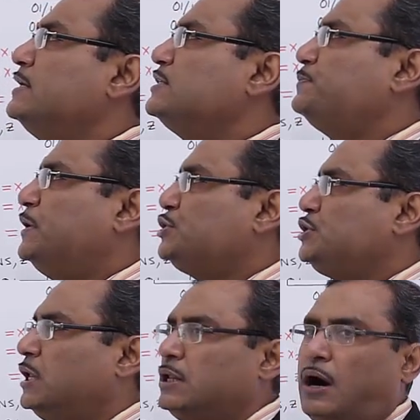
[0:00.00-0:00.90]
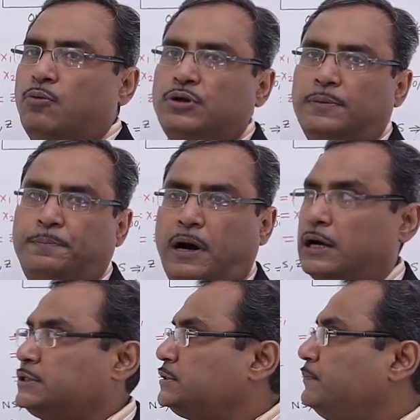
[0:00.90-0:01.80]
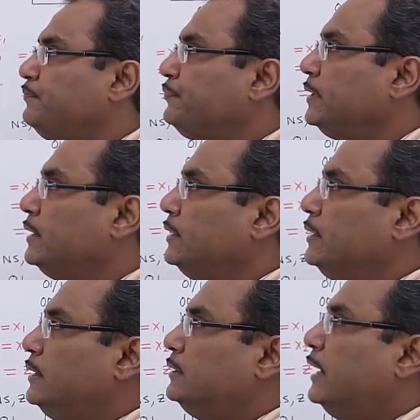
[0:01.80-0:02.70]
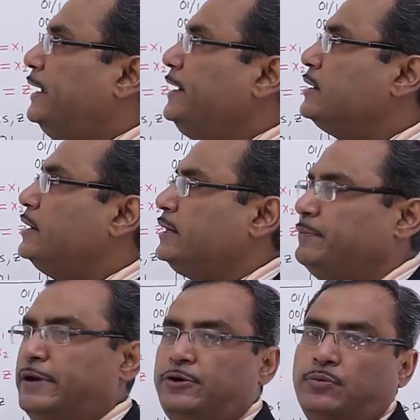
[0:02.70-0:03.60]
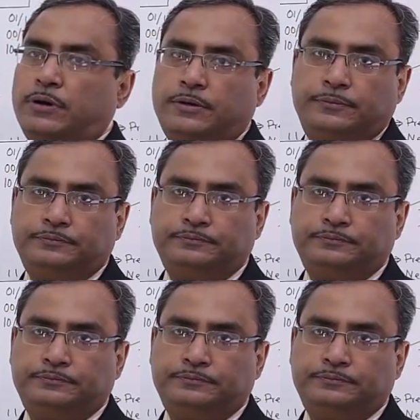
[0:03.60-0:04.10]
special counterpart the iterative network.